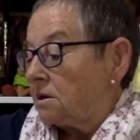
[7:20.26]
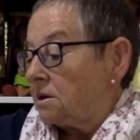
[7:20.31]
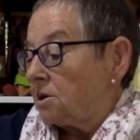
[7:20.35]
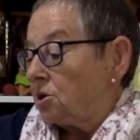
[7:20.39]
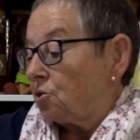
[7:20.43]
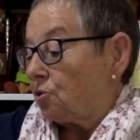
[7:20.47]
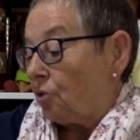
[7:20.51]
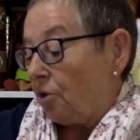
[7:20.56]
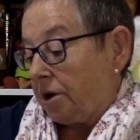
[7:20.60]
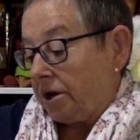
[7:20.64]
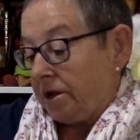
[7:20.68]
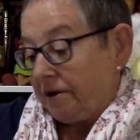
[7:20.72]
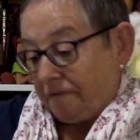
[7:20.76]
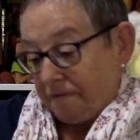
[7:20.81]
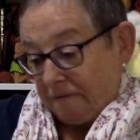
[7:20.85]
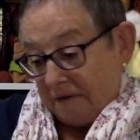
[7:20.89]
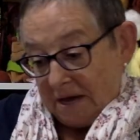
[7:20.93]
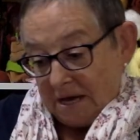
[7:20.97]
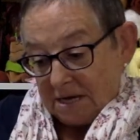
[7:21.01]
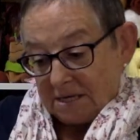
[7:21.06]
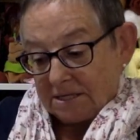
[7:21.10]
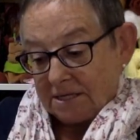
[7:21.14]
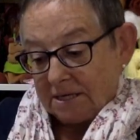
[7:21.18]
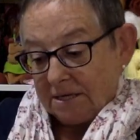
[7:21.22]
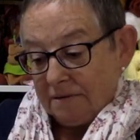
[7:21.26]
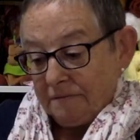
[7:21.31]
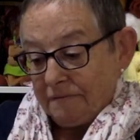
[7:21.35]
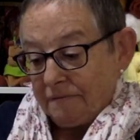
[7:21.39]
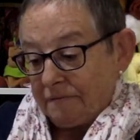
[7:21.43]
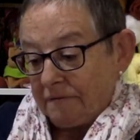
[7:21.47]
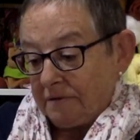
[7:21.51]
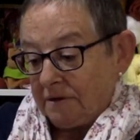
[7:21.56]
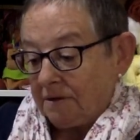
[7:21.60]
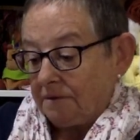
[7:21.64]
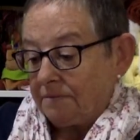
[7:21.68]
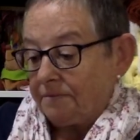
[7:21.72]
quite effective,
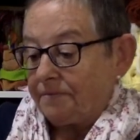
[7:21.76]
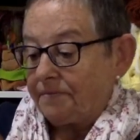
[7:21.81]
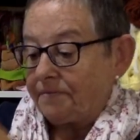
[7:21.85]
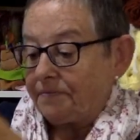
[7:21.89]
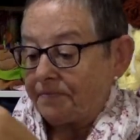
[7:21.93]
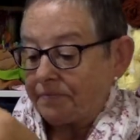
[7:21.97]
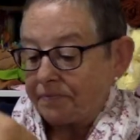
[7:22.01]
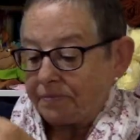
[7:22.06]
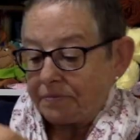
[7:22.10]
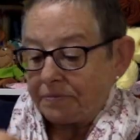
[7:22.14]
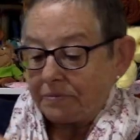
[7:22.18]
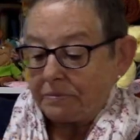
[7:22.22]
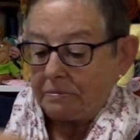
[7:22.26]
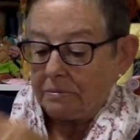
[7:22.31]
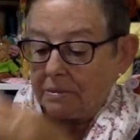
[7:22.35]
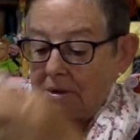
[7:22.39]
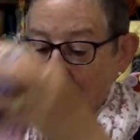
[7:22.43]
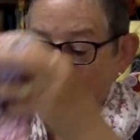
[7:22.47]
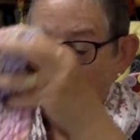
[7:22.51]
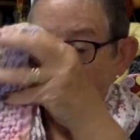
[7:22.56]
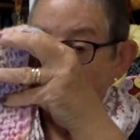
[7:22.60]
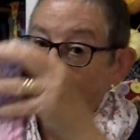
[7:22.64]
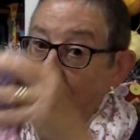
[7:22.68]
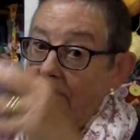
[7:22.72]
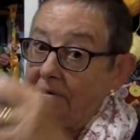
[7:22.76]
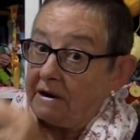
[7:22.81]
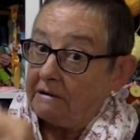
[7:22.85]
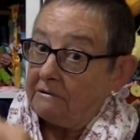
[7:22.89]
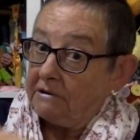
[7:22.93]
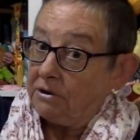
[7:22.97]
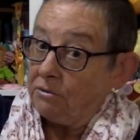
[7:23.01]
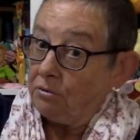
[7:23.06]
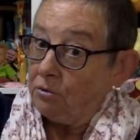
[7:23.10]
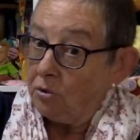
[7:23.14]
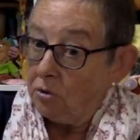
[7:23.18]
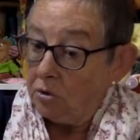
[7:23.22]

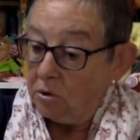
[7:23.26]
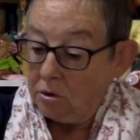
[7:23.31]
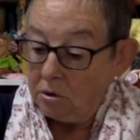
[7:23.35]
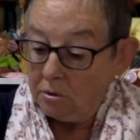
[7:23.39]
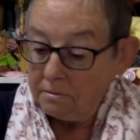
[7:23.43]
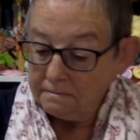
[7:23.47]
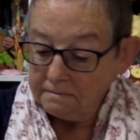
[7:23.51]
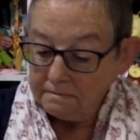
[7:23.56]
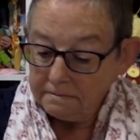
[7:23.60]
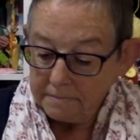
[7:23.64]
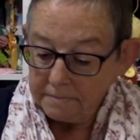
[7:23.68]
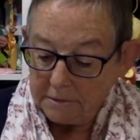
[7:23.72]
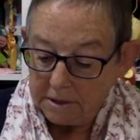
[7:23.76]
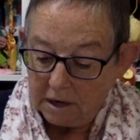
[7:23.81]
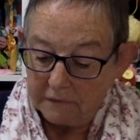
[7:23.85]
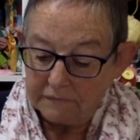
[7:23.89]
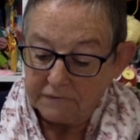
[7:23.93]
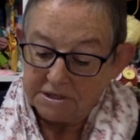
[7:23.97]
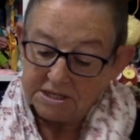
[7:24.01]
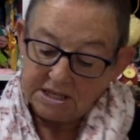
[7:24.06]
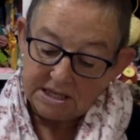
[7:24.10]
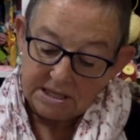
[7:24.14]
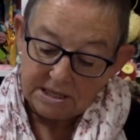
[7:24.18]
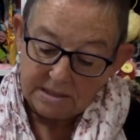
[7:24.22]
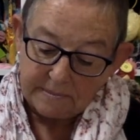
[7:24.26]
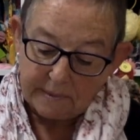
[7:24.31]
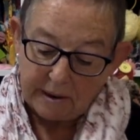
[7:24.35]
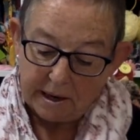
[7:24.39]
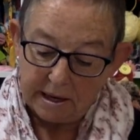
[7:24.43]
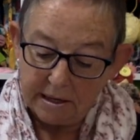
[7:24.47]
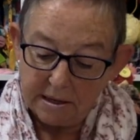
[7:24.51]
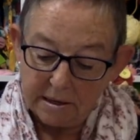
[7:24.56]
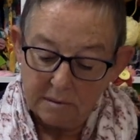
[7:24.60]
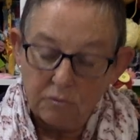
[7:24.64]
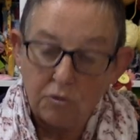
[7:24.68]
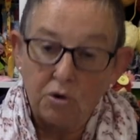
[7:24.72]
very warm, obviously
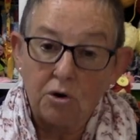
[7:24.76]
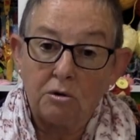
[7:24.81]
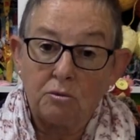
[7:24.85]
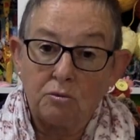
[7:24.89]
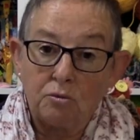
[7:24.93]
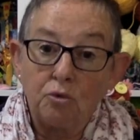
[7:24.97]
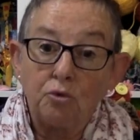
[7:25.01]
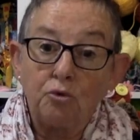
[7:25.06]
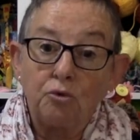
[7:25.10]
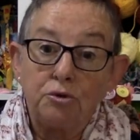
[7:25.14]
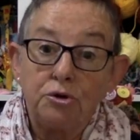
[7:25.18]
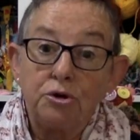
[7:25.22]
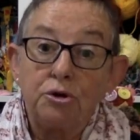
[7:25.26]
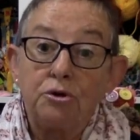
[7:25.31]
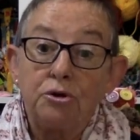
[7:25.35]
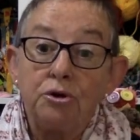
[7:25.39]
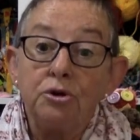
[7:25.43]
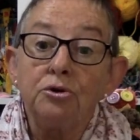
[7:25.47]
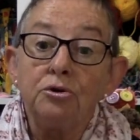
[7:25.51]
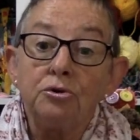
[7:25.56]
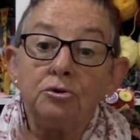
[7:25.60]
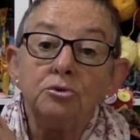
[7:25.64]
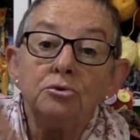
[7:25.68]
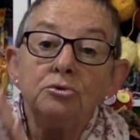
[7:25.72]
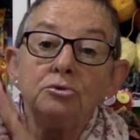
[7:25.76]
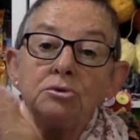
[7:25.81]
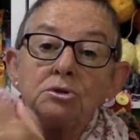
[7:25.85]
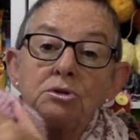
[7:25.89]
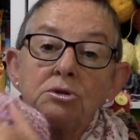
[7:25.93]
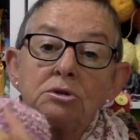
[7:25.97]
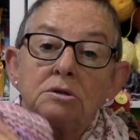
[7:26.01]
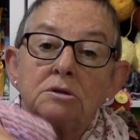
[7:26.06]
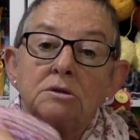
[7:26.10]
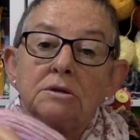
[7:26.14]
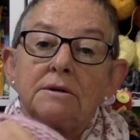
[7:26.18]
depending what wool you use.